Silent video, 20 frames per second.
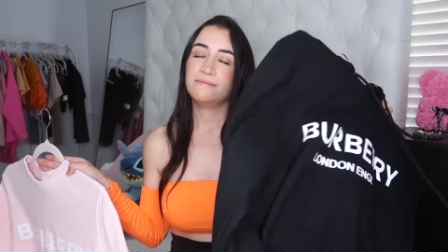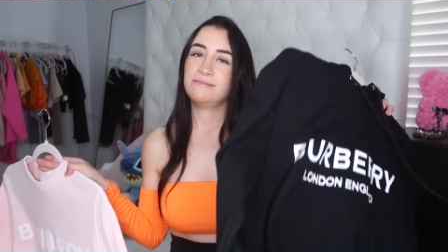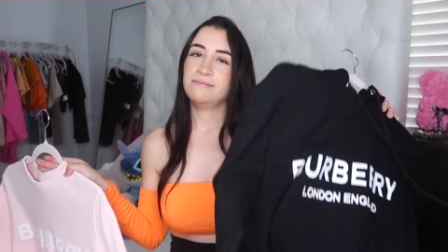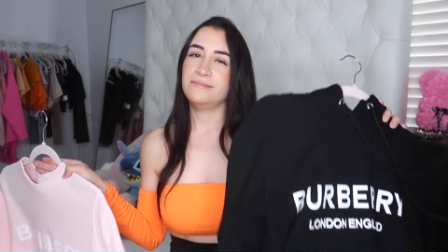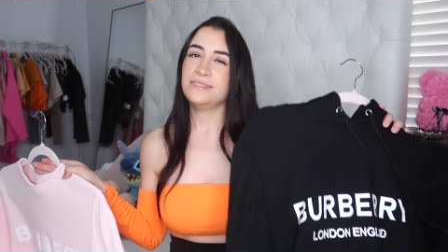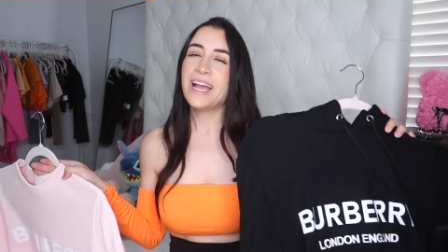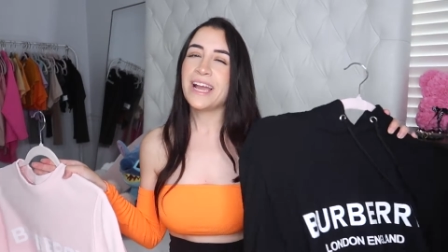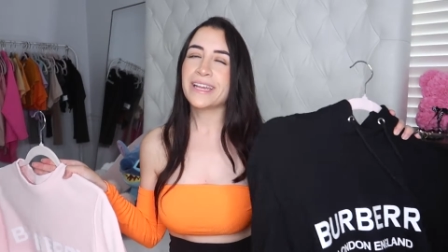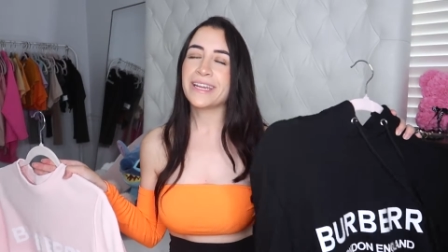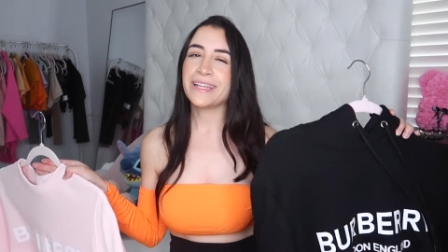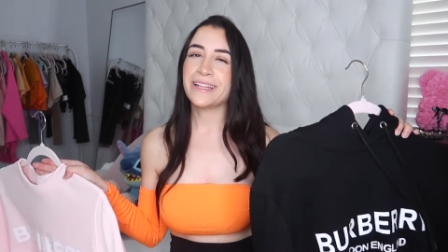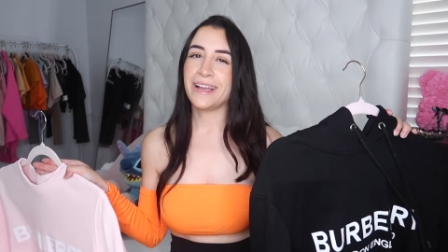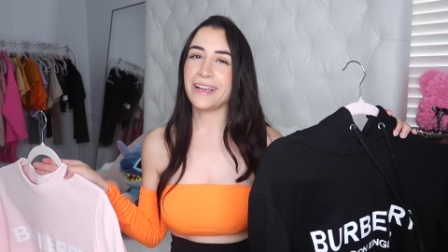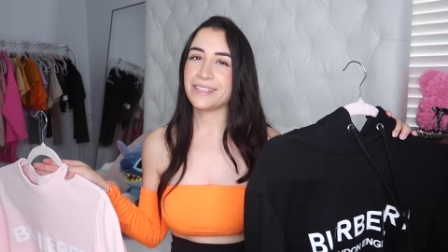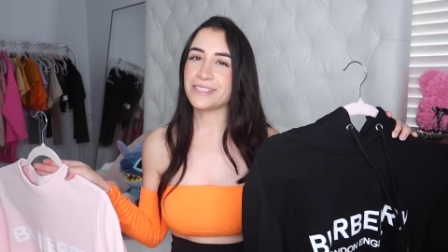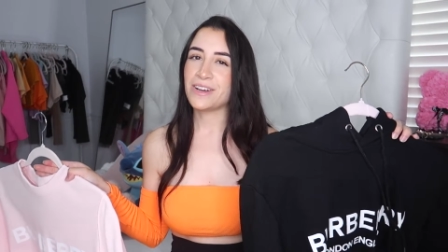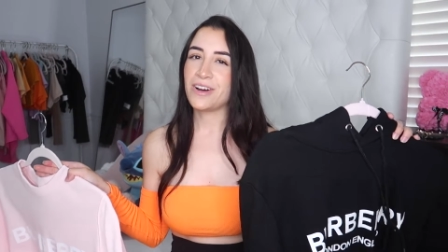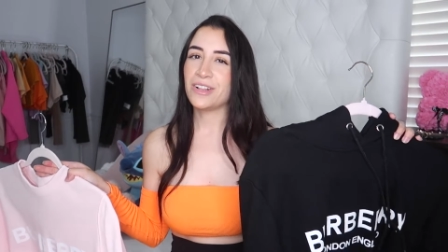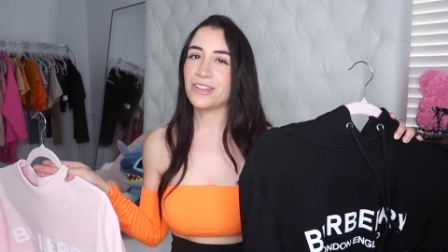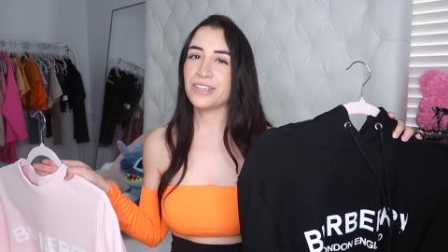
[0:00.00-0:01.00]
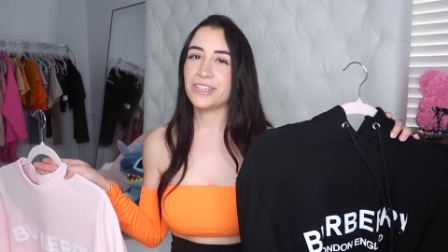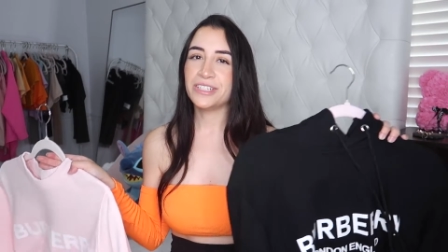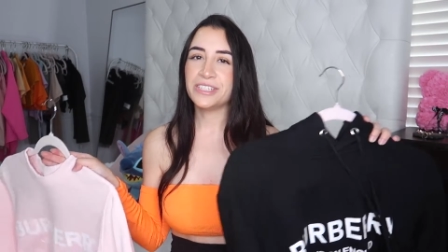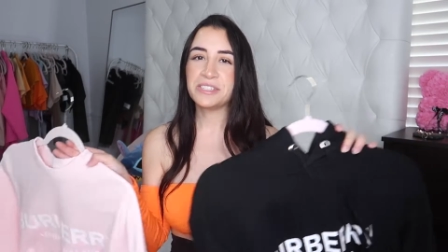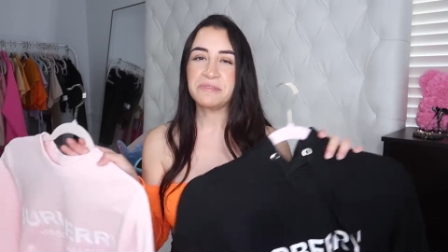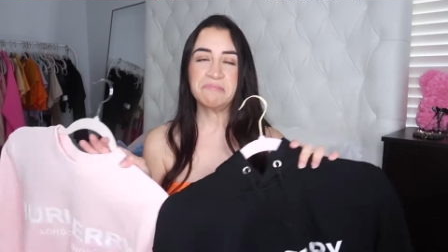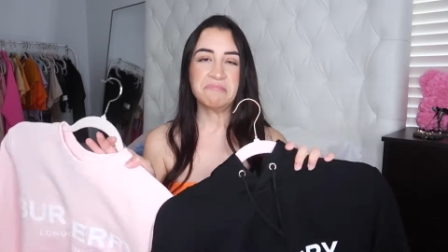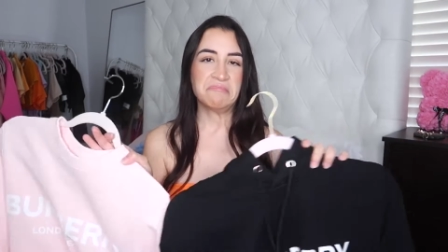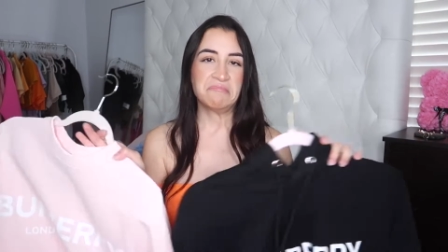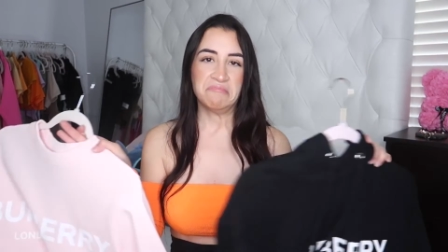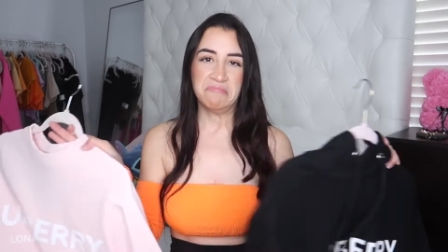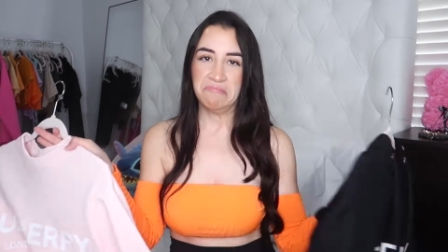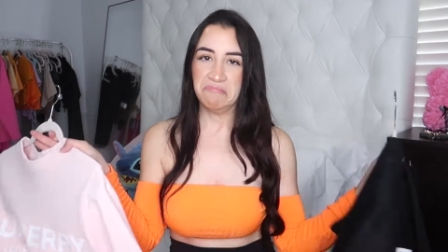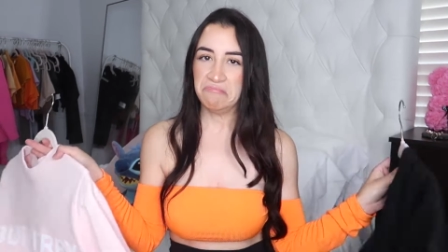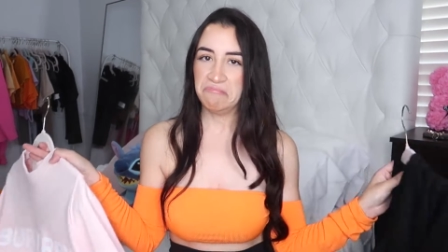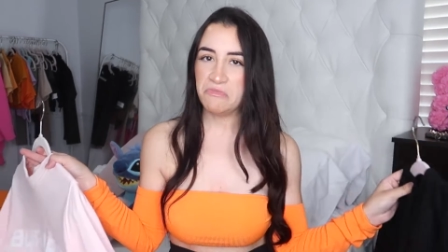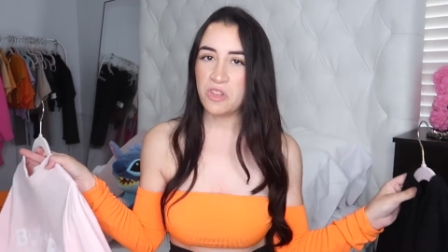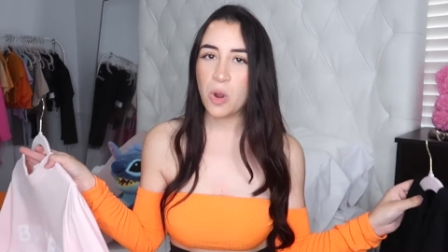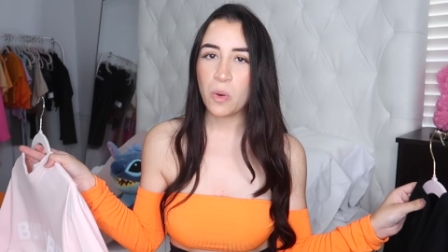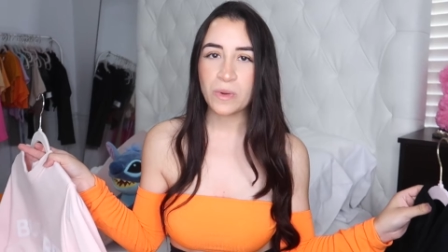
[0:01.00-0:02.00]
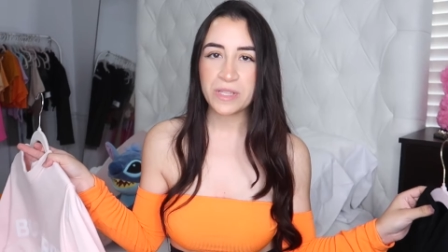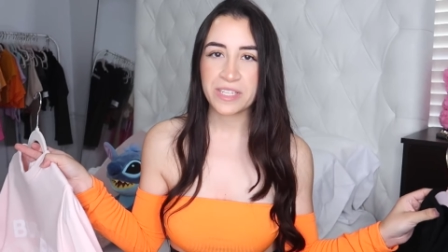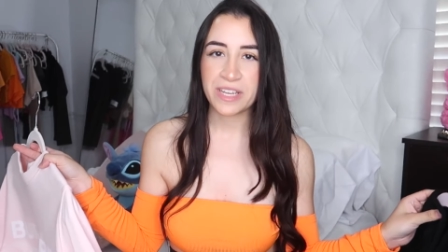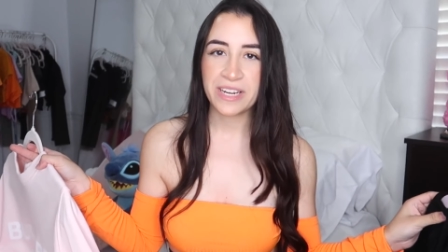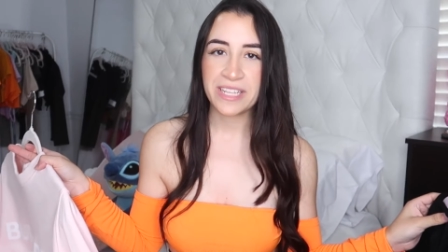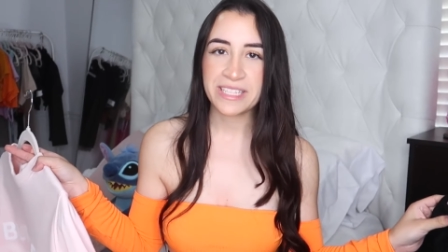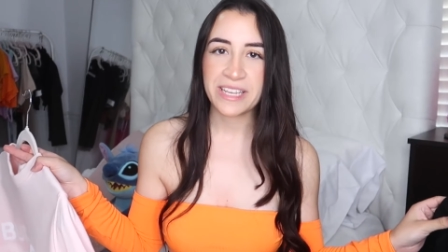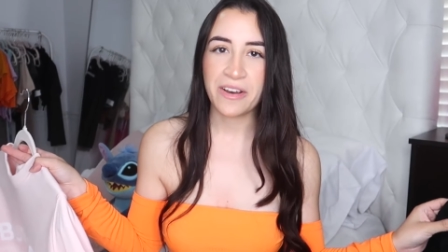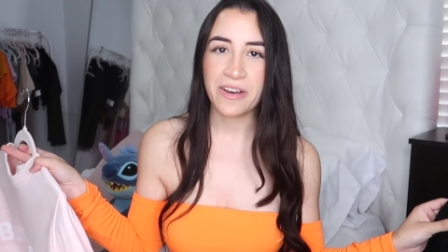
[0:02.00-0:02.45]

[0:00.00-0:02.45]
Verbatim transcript: $99 no one's gonna